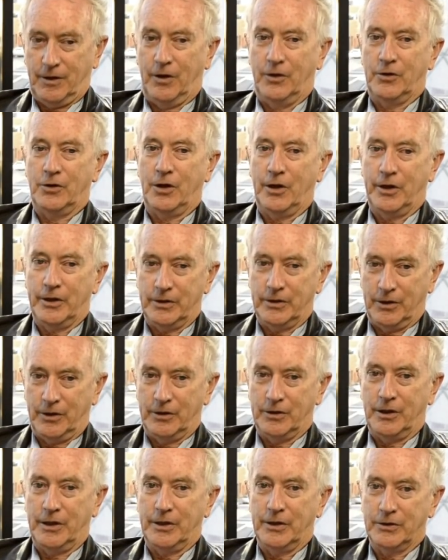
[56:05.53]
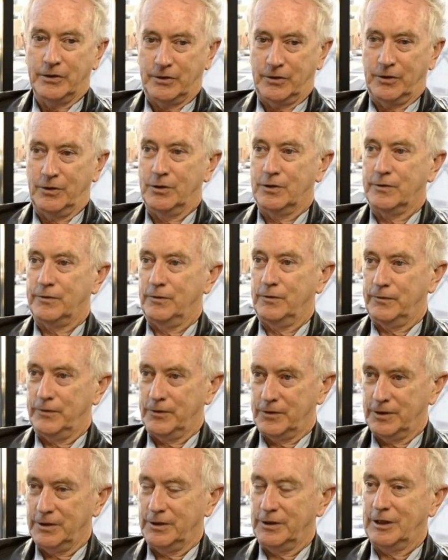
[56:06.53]
Online is a useful
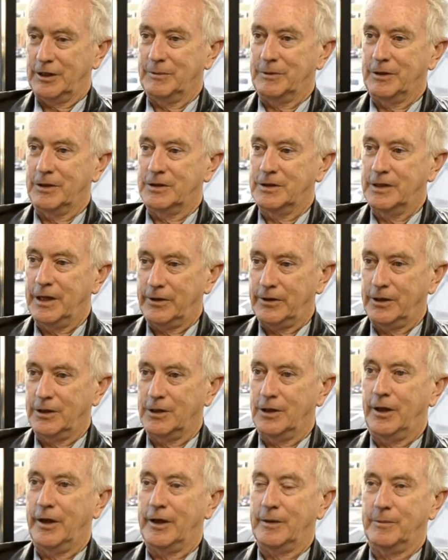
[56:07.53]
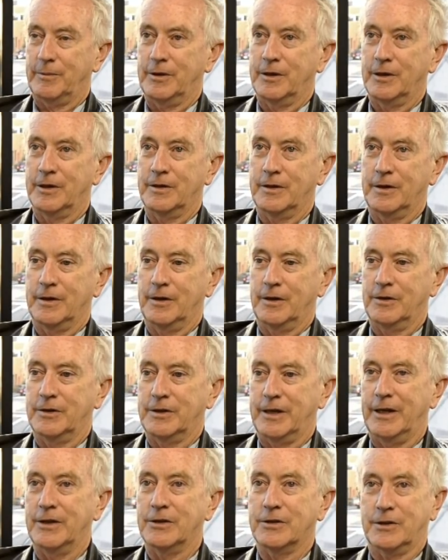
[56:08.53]
facility, but there's nothing like being
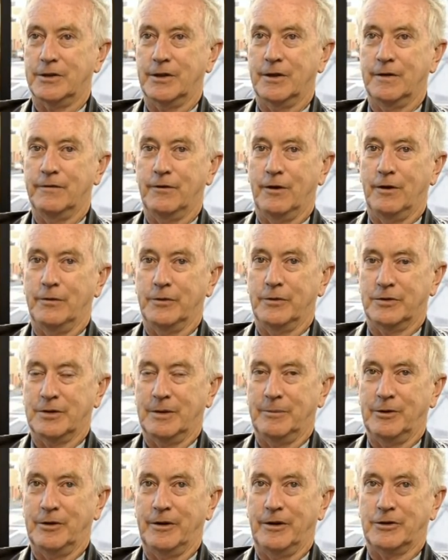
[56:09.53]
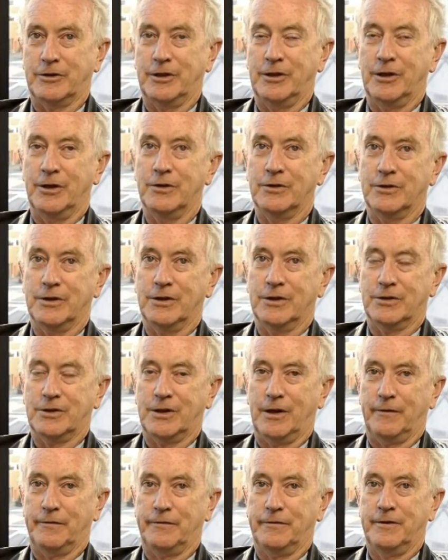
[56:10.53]
intensely involved with somebody who actually knows their
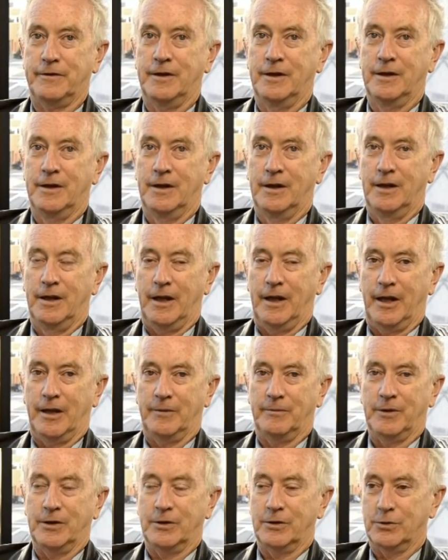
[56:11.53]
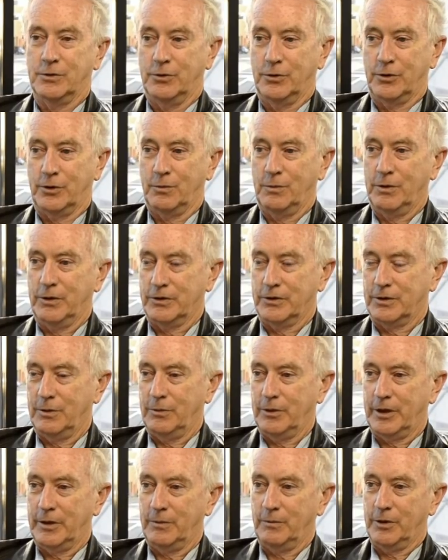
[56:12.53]
stuff and being taught it well. So
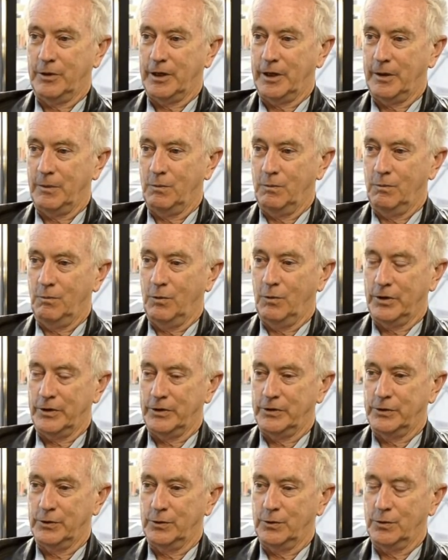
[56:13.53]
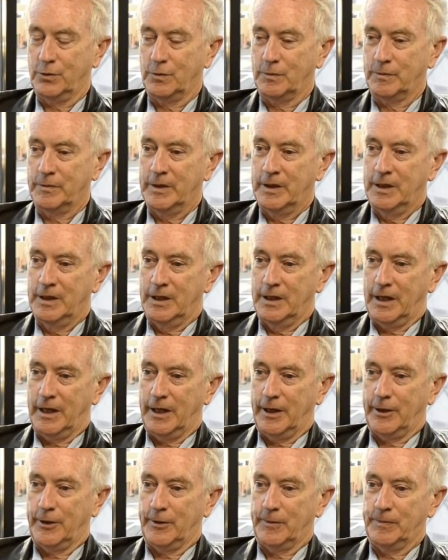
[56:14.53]
what I want to do,
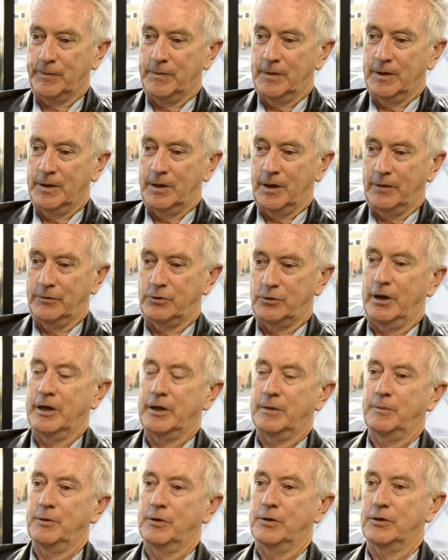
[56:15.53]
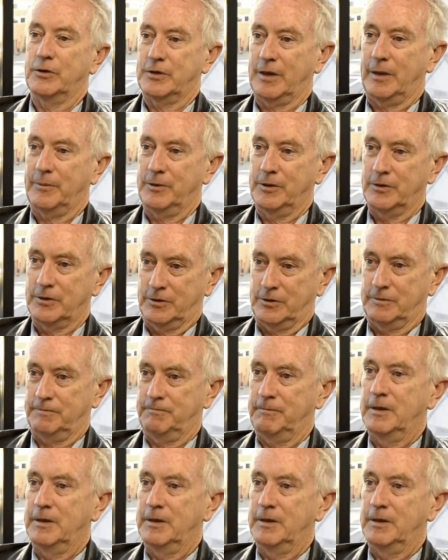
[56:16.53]
I'm trying to build this up, and this is